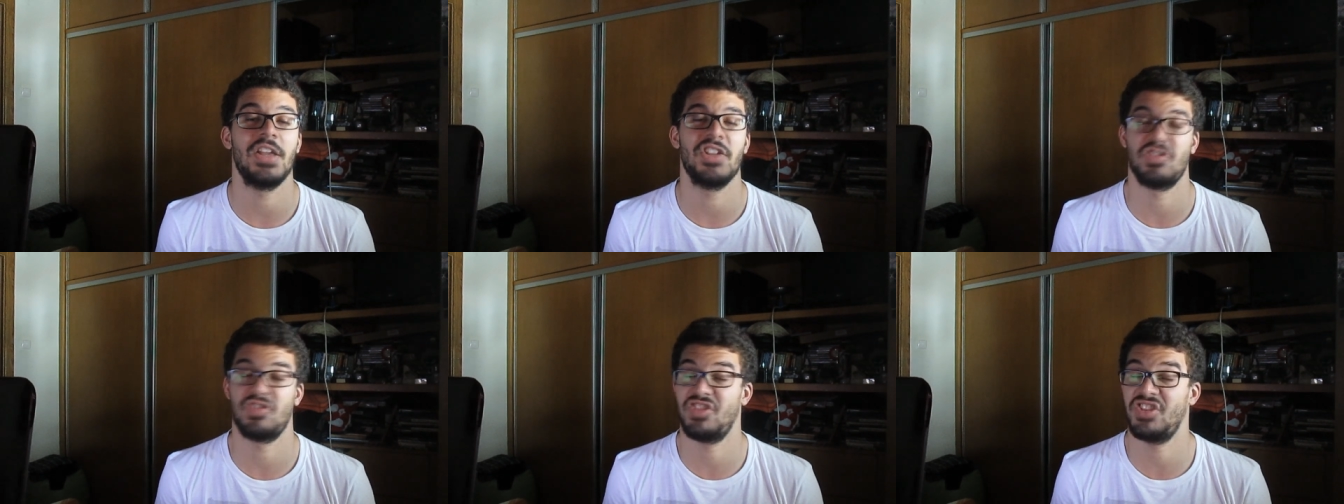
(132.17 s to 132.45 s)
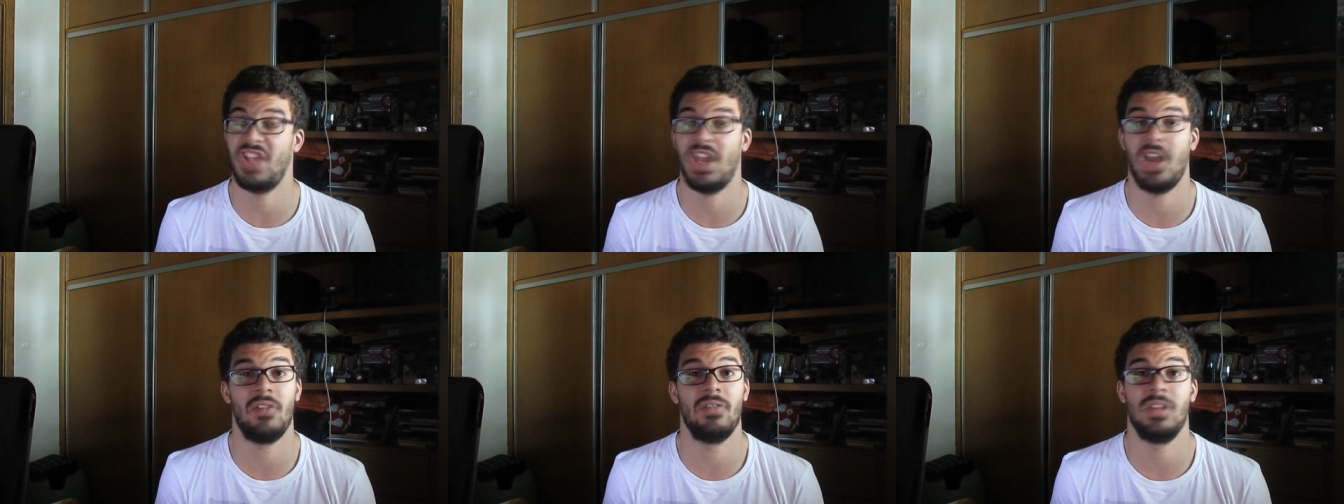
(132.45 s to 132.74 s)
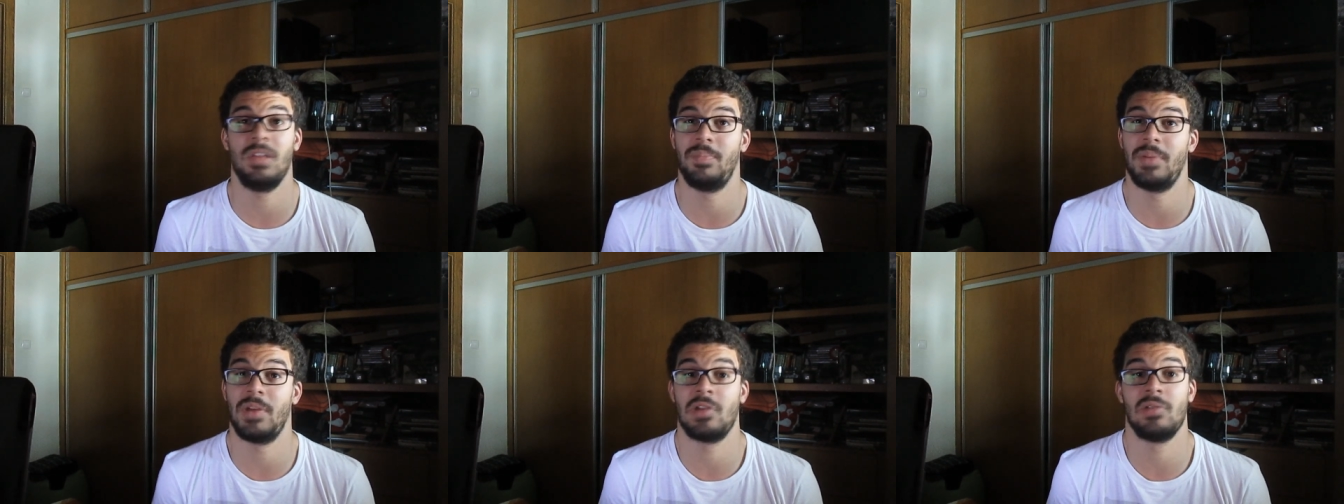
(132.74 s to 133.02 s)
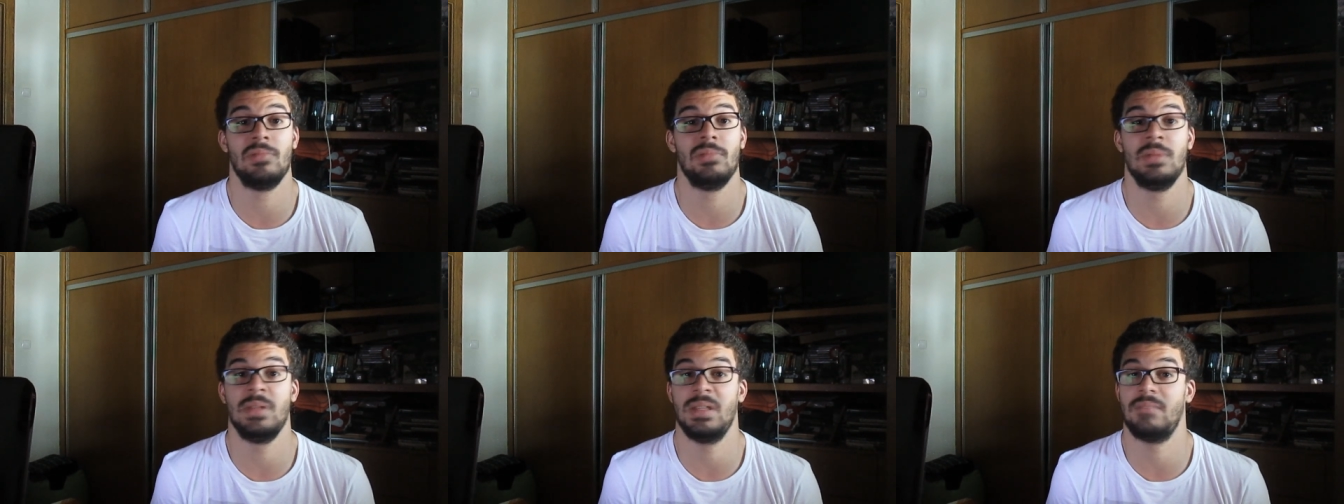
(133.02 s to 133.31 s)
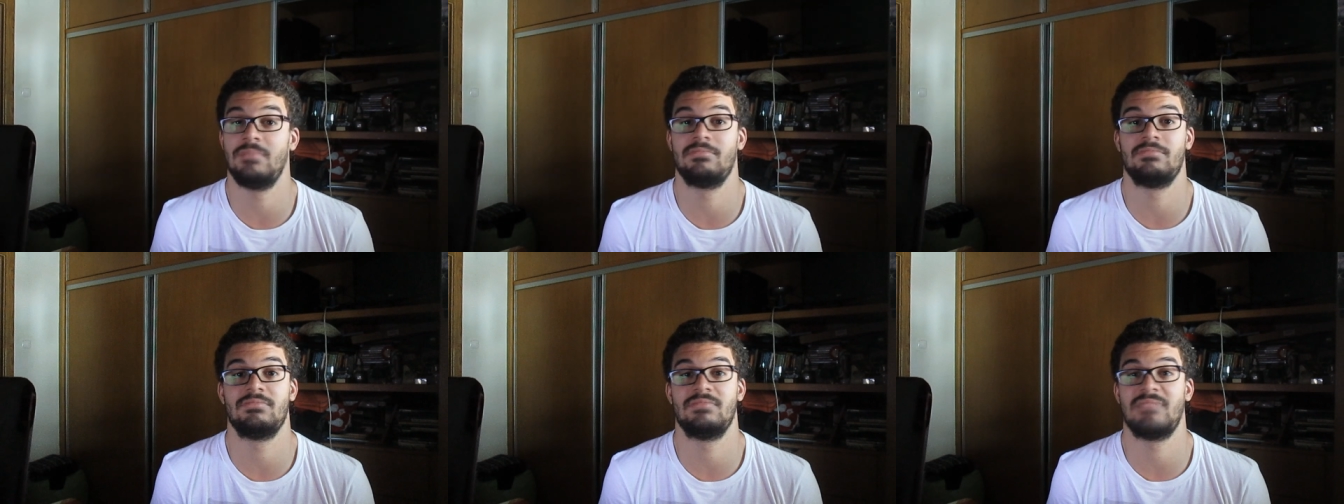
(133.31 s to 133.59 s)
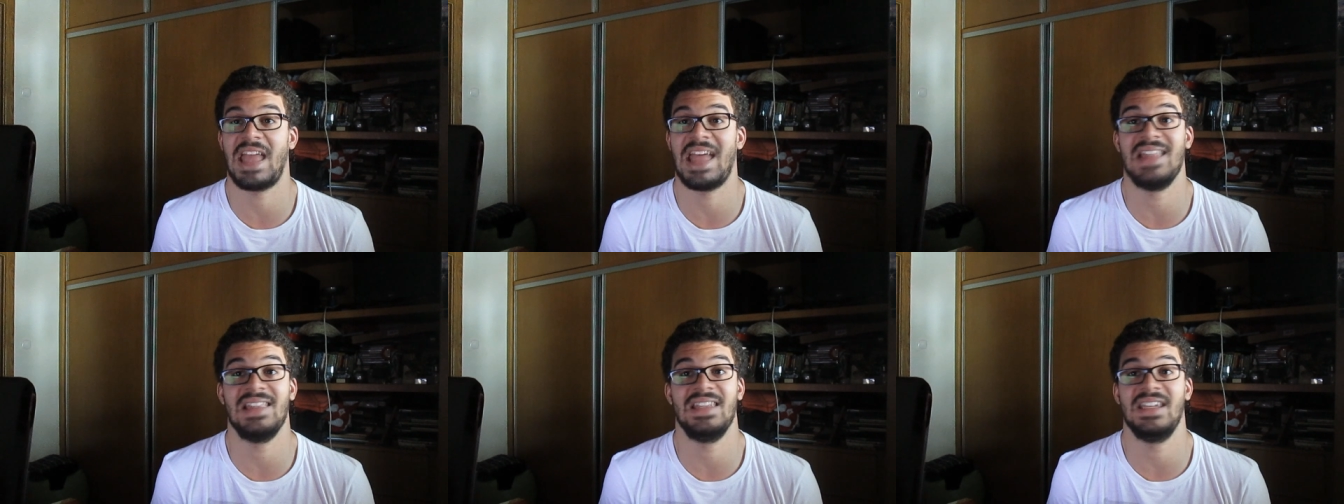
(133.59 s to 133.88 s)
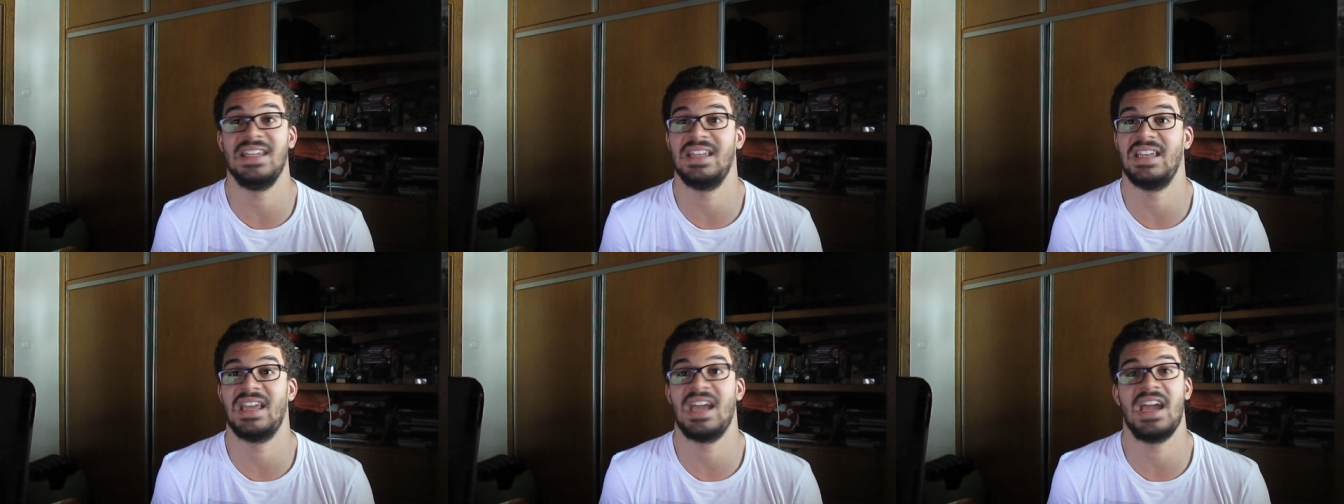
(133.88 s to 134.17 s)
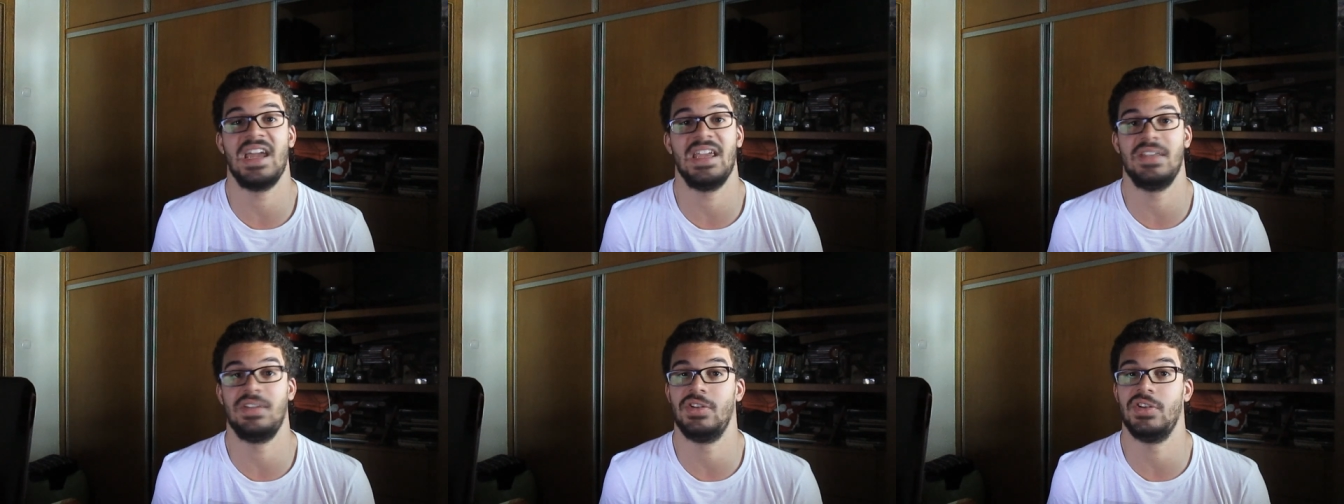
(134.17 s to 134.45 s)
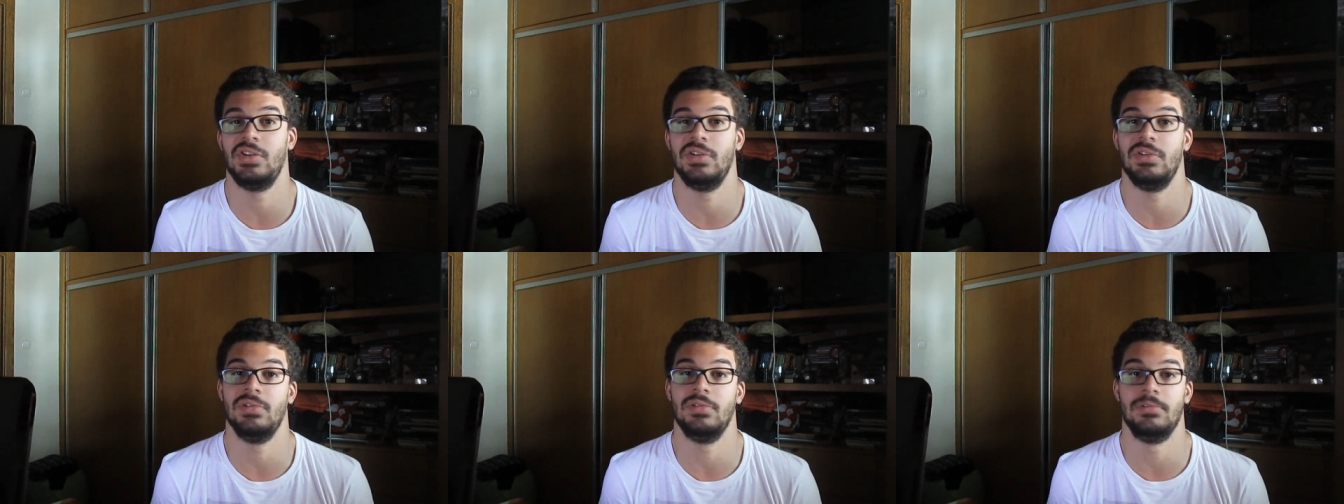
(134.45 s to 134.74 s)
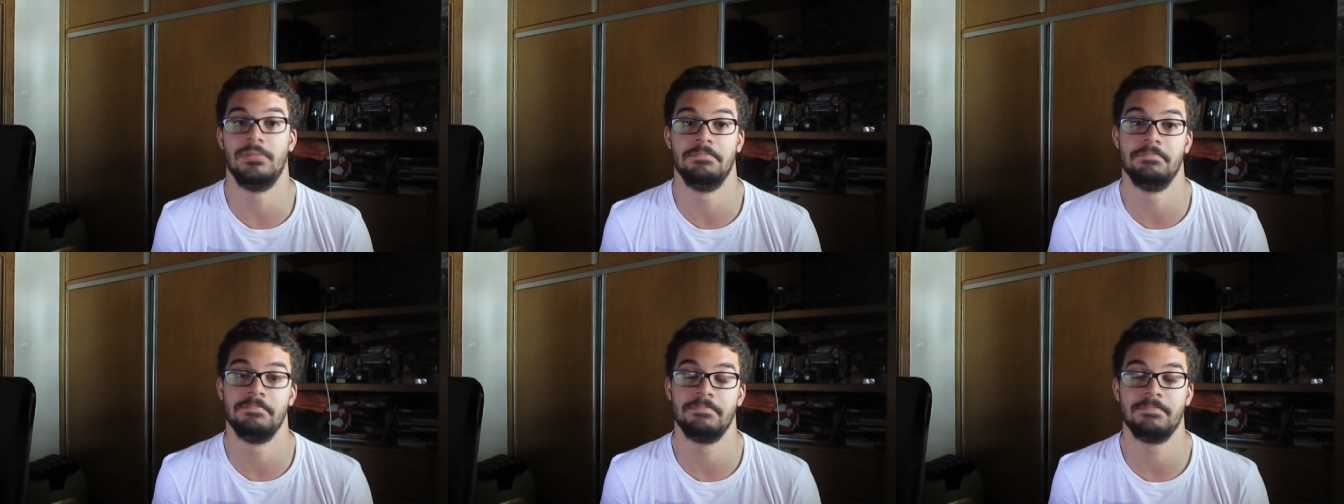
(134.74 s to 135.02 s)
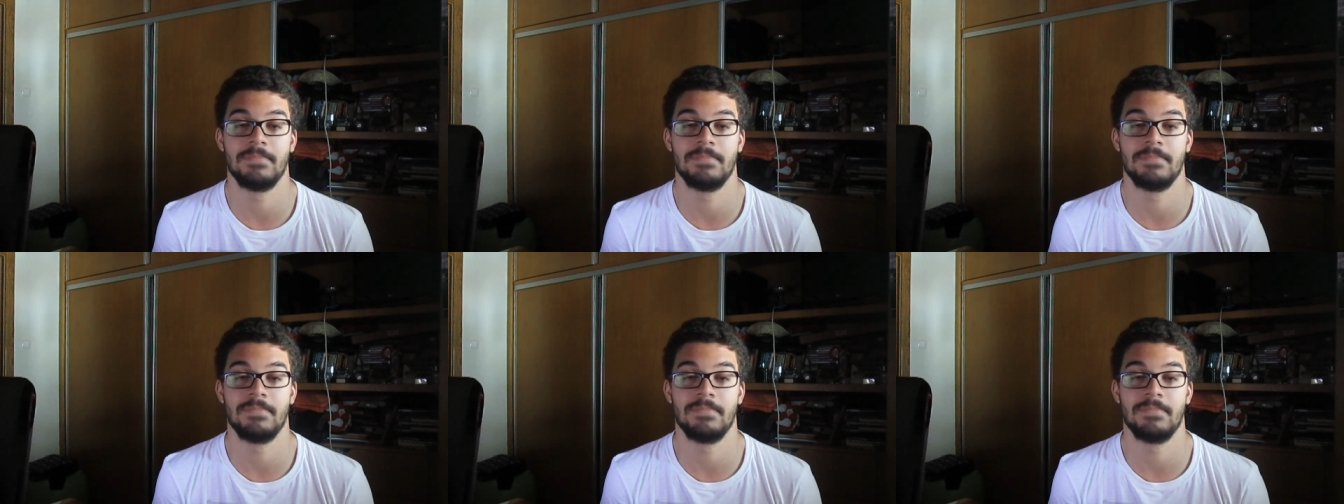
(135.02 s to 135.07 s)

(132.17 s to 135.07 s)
stereotypical Italian guy too.